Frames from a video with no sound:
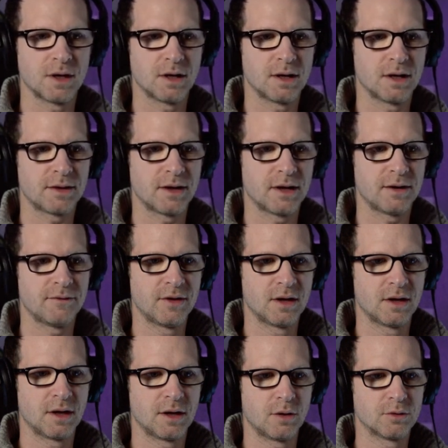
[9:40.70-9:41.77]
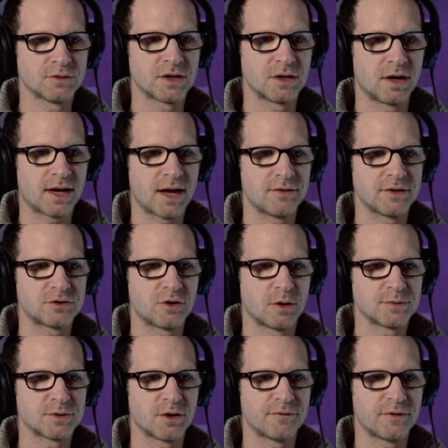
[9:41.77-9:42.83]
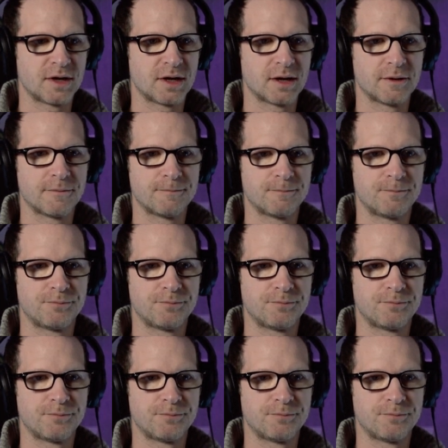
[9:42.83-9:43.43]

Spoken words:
Yeah, I like that. And I also like how this drops off here.